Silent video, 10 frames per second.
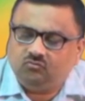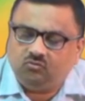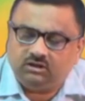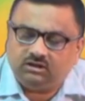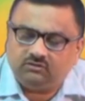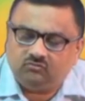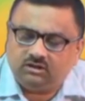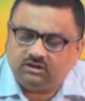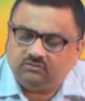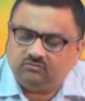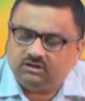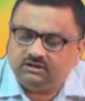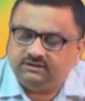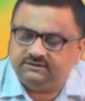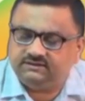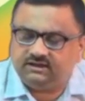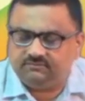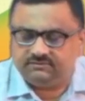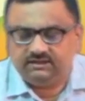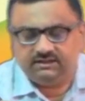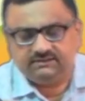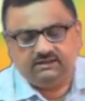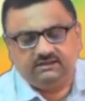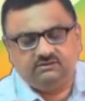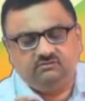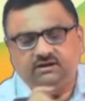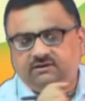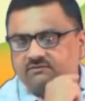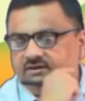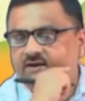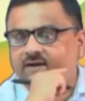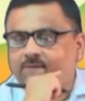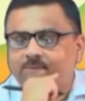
what are these terms? Let us look at quickly.